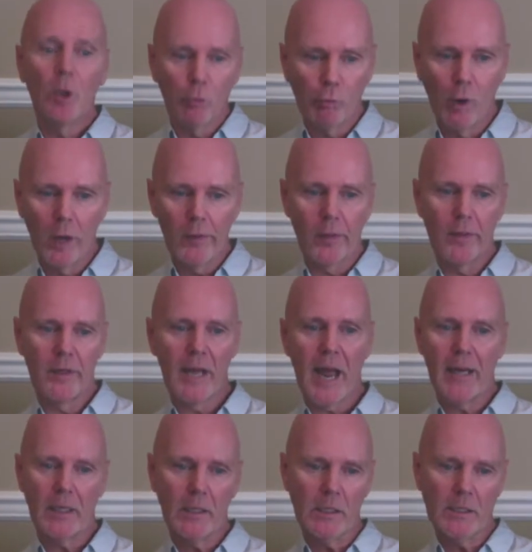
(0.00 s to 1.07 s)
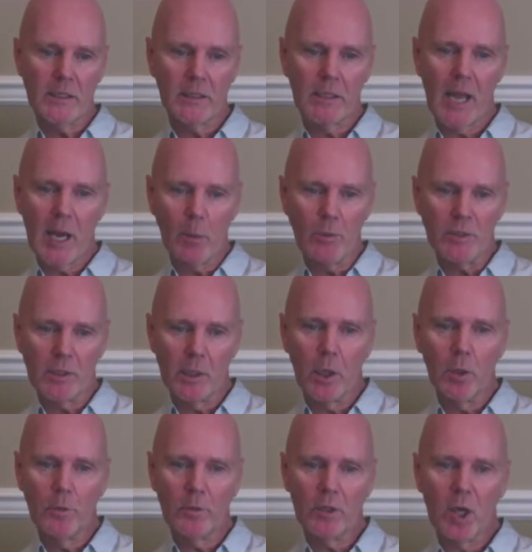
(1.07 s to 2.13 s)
Rather than analyzing language alone,